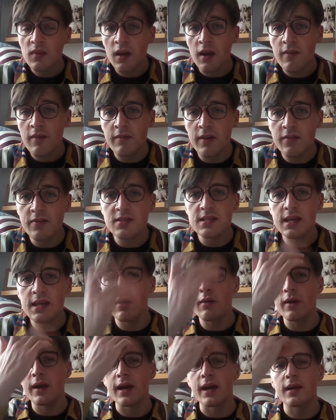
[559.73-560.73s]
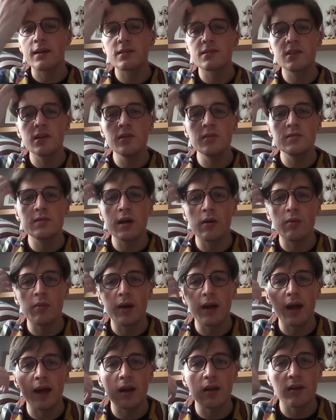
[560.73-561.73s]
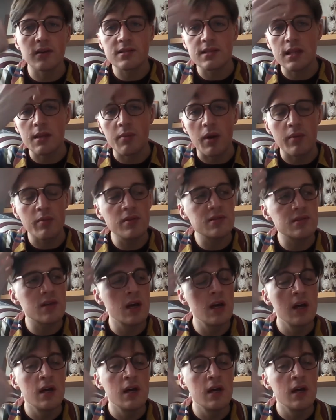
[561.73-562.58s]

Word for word: Viviscal here. Excuse how my hair looks at the moment.